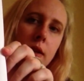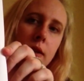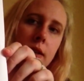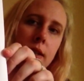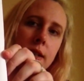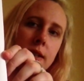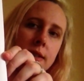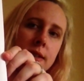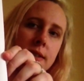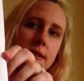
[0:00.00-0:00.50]

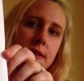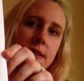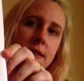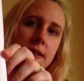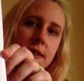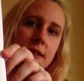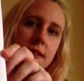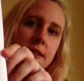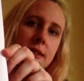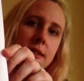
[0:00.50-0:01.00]
This
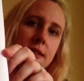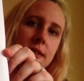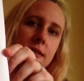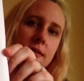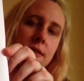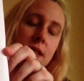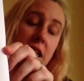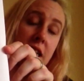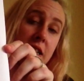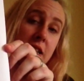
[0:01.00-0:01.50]
is
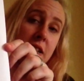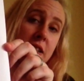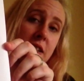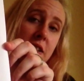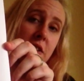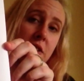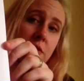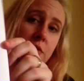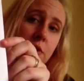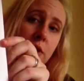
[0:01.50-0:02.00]
technically
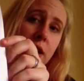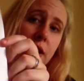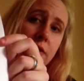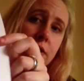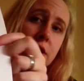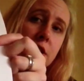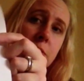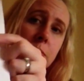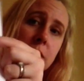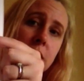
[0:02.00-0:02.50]
not a full
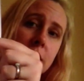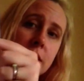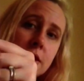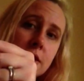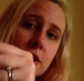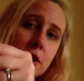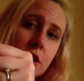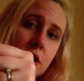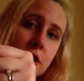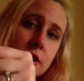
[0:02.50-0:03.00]
coverage
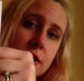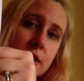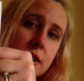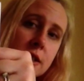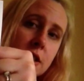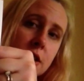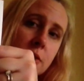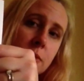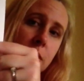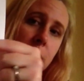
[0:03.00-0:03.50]
because you don't
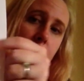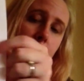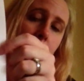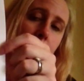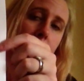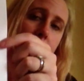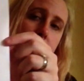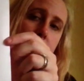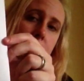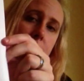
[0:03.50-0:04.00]
stitch where the
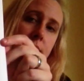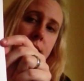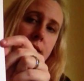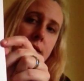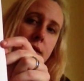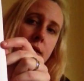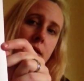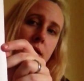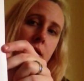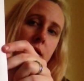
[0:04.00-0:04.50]
white is,
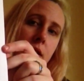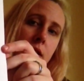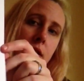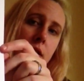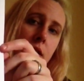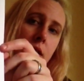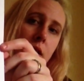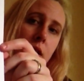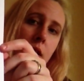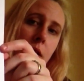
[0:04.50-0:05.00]

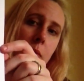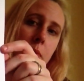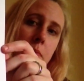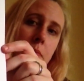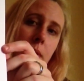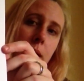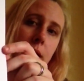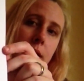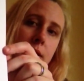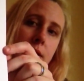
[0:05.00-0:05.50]

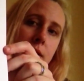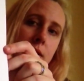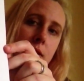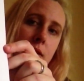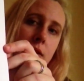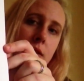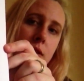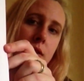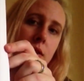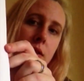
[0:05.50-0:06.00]
but
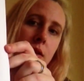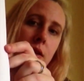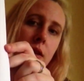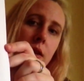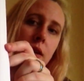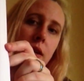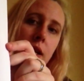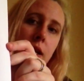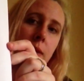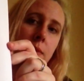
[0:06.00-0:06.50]

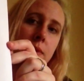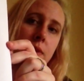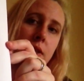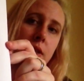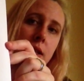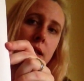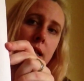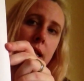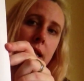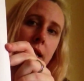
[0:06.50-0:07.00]
I
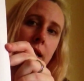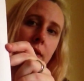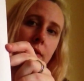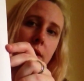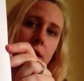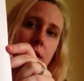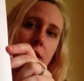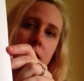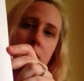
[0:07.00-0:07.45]
absolutely love it.